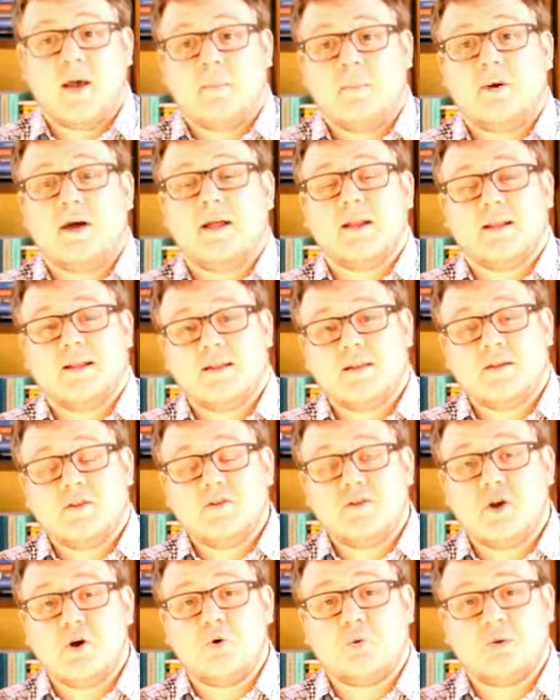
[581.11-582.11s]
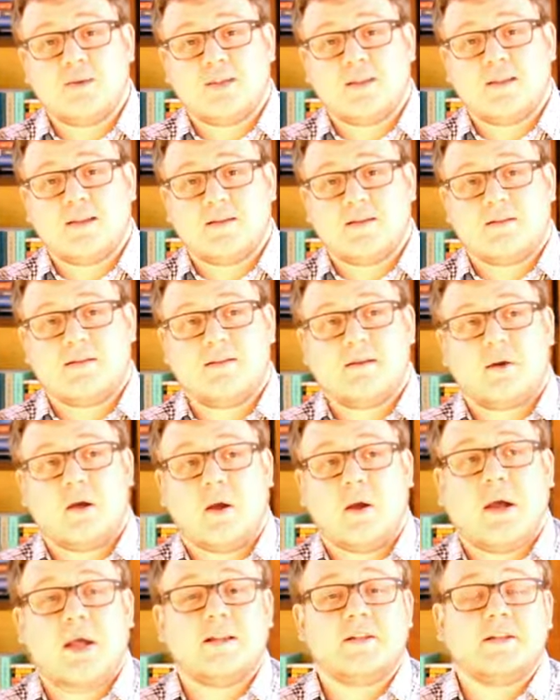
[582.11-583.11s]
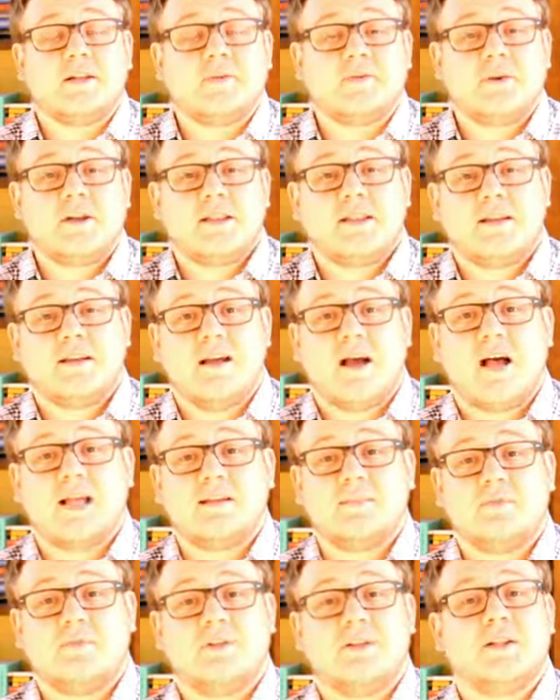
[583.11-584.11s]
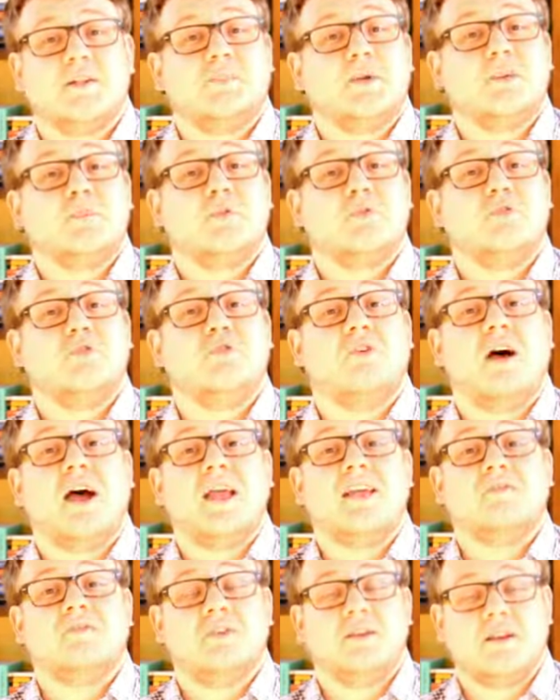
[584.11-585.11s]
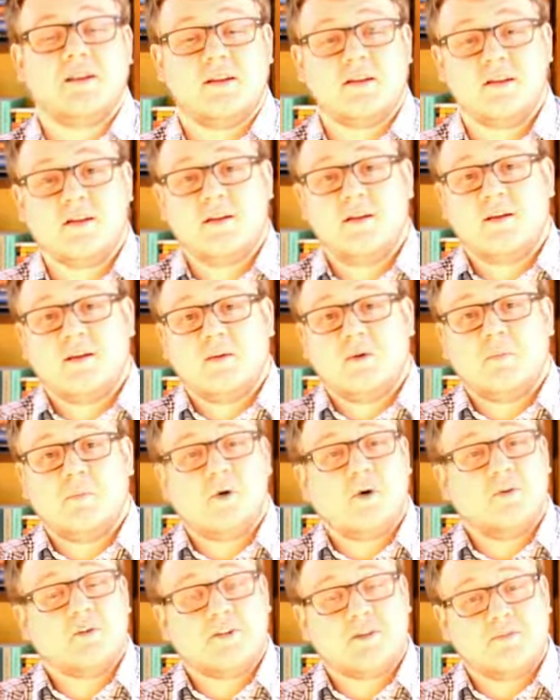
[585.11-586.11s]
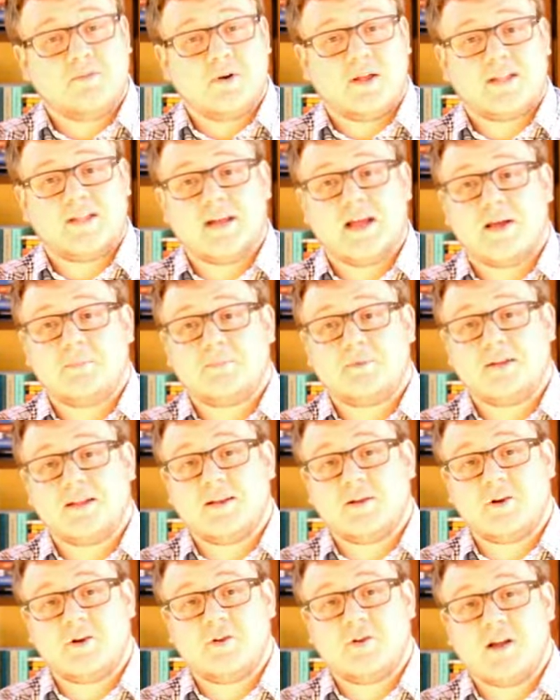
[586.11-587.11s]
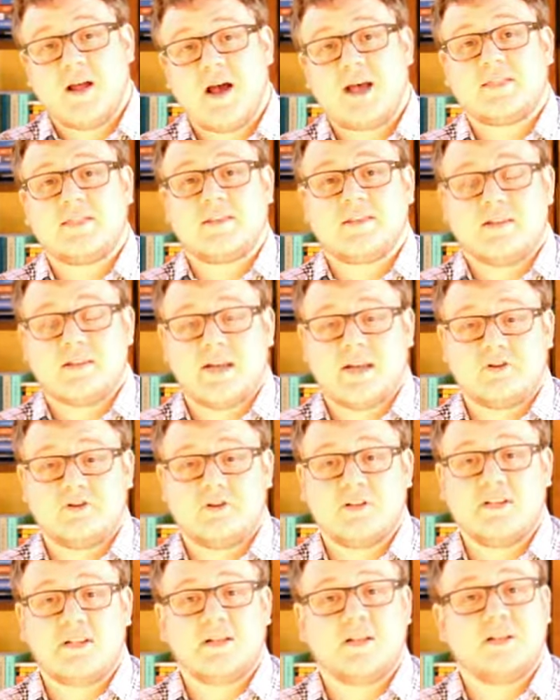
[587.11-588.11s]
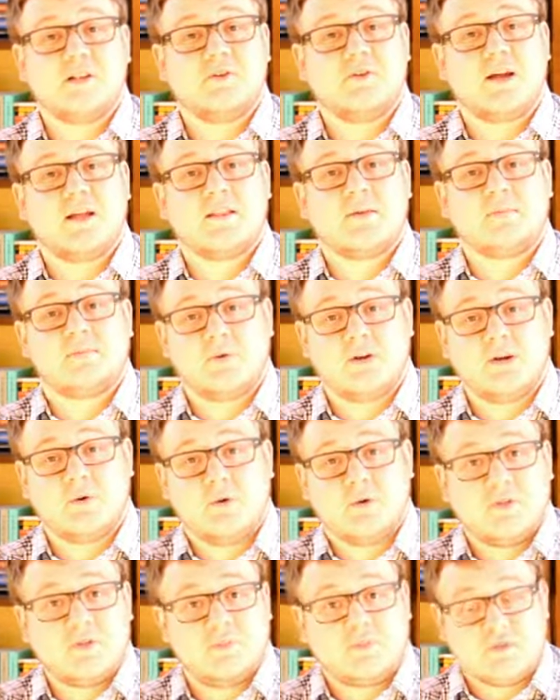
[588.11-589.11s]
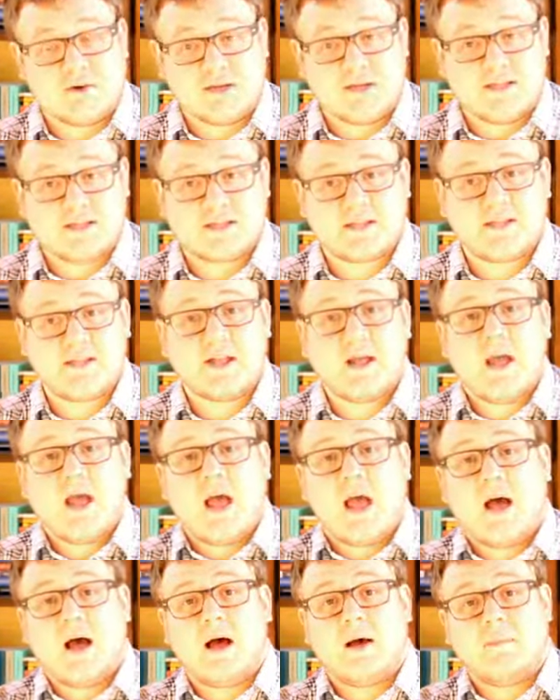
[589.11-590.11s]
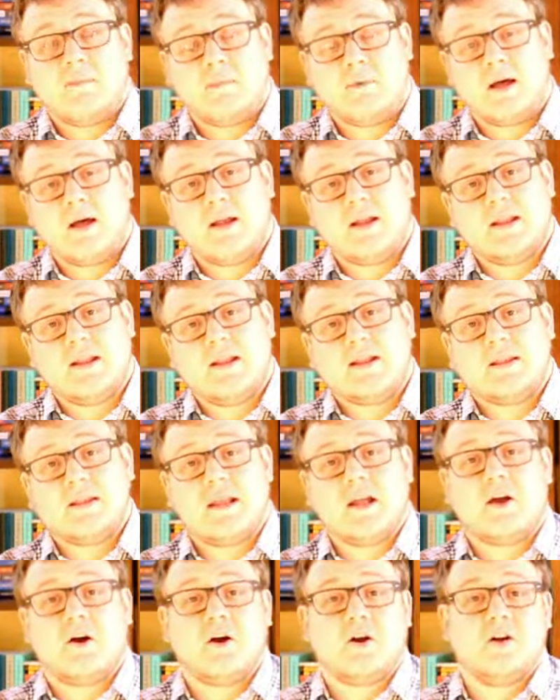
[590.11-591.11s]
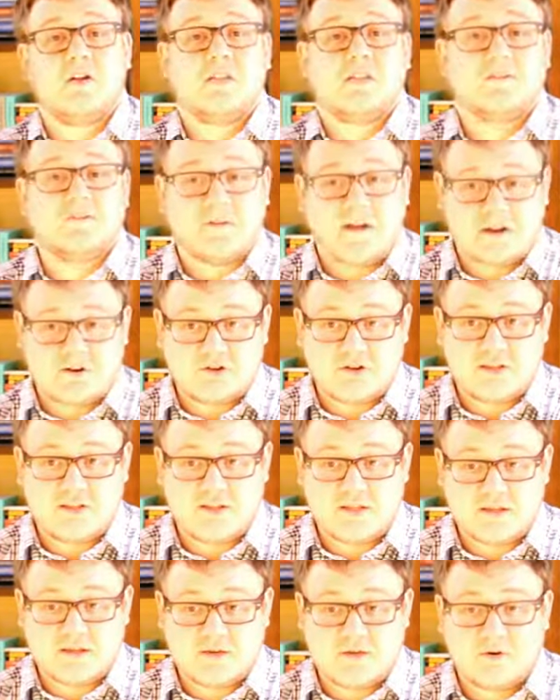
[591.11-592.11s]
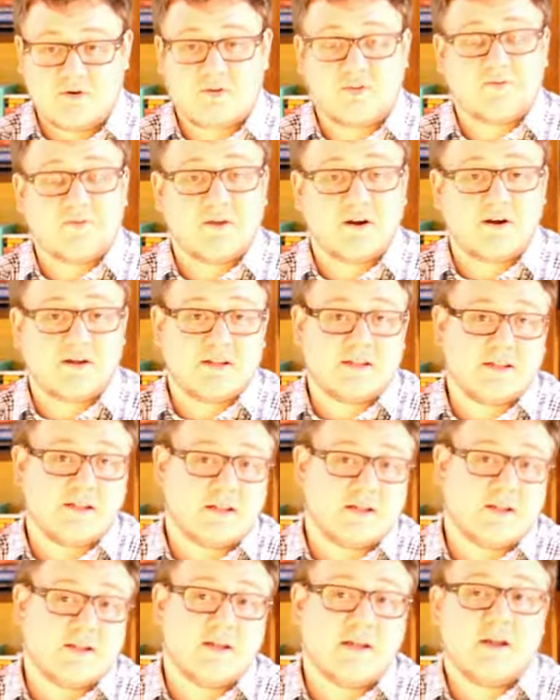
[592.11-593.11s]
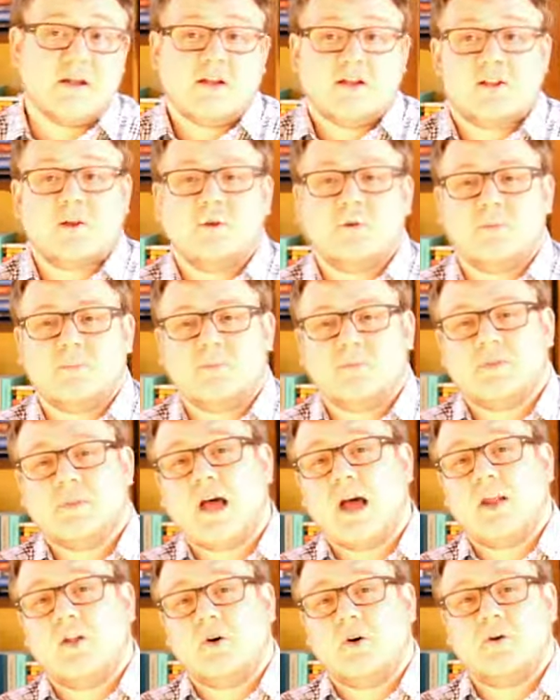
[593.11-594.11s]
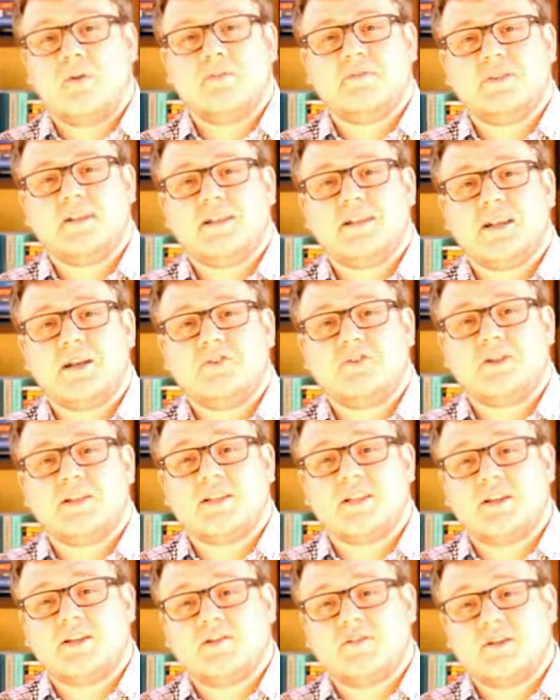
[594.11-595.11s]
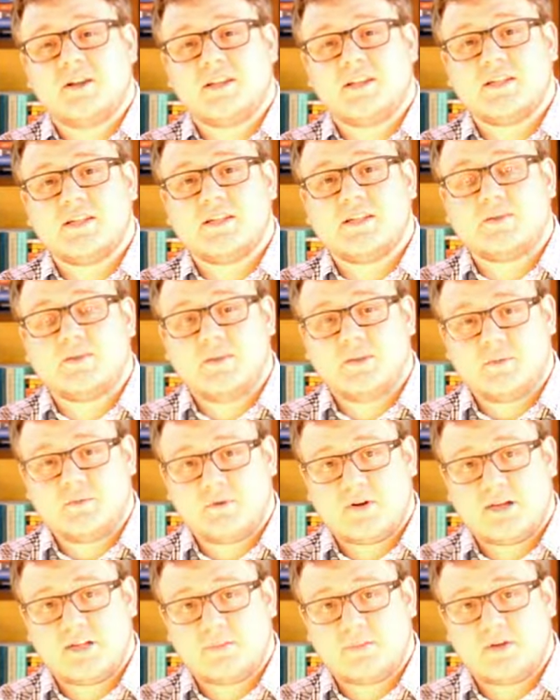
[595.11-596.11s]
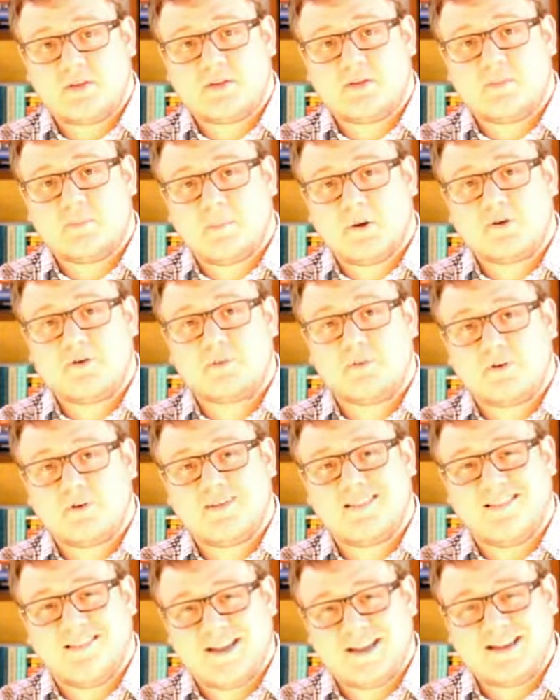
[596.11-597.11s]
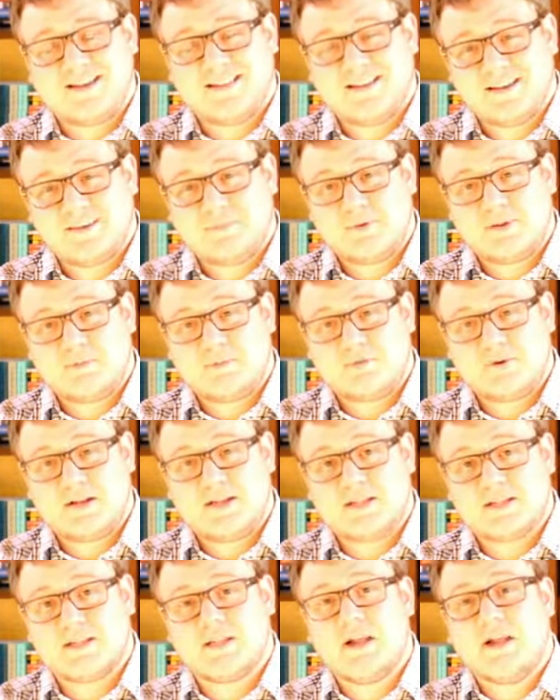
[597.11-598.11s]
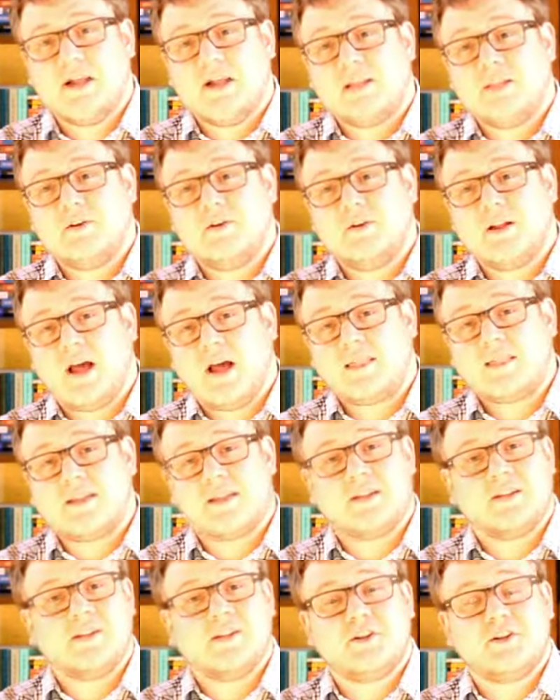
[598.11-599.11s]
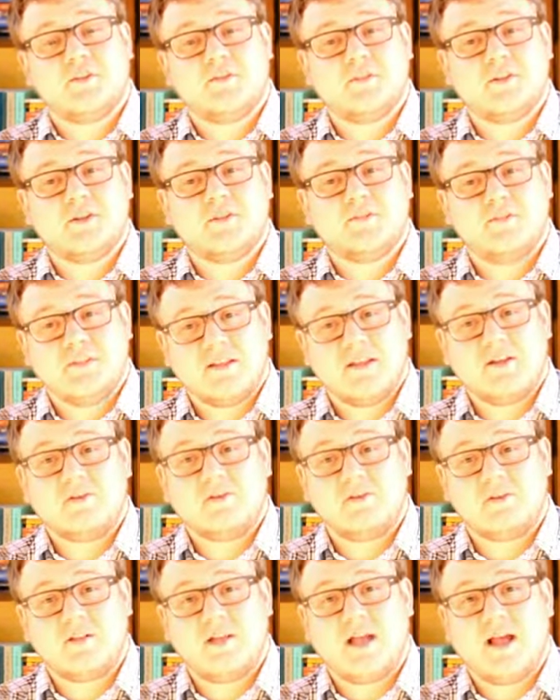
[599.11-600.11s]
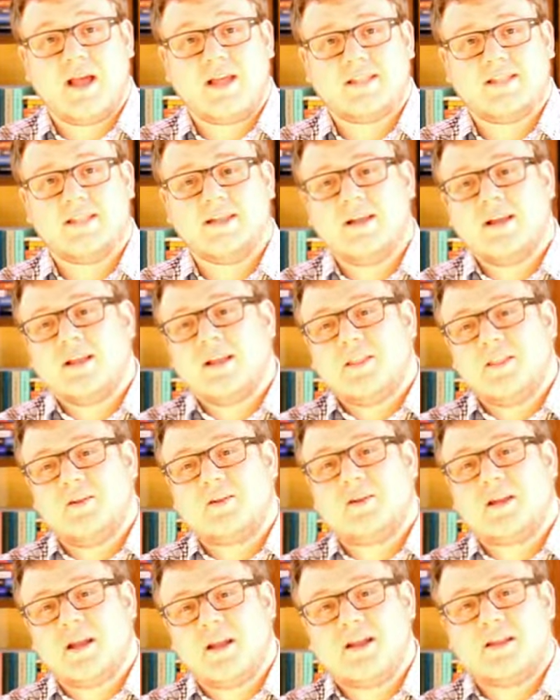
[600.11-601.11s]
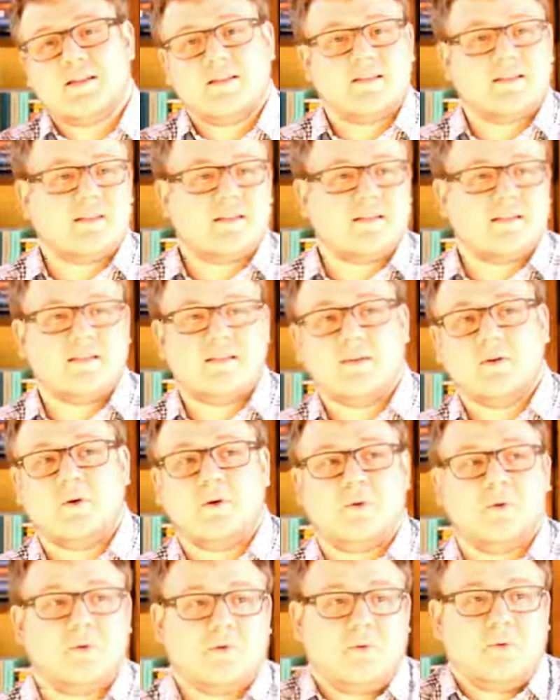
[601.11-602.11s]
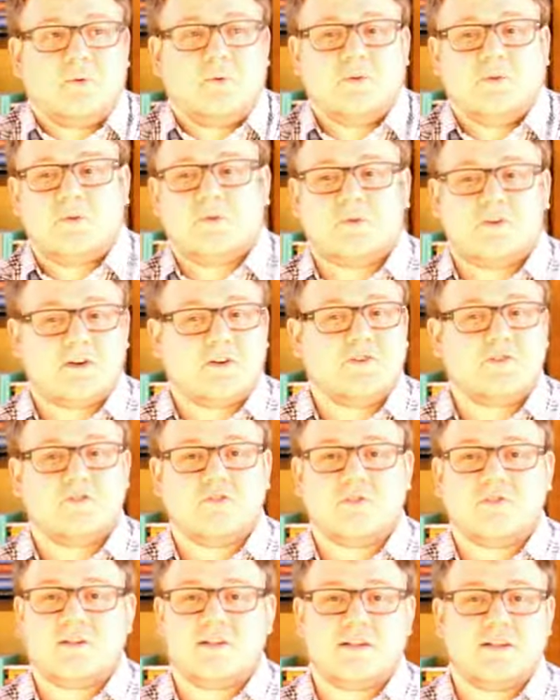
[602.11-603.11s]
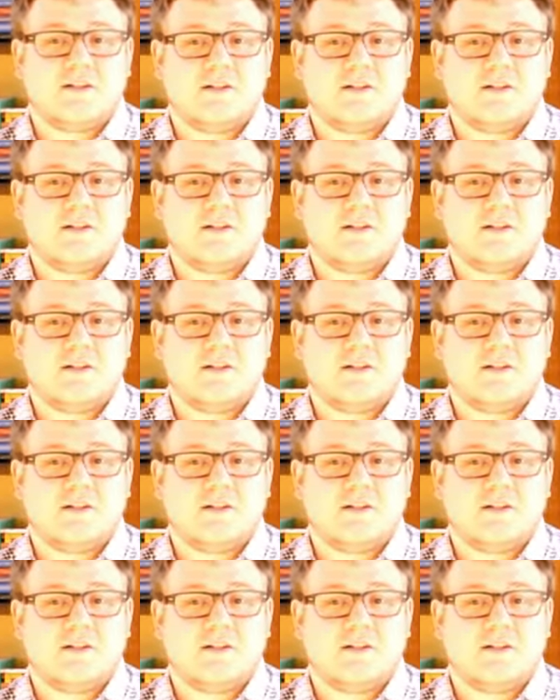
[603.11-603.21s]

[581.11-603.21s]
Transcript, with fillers: But note that as you read the Gospels, the people driving most of what's happening are not the Sadducees. They're not the pre or the priests, uh, but they are the Pharisees or the Pharisees. So not all of the Sadducees are necessarily priests, but they're much more likely to be priests. They're not the conservative legal class. They're kind of the old, old traditionalist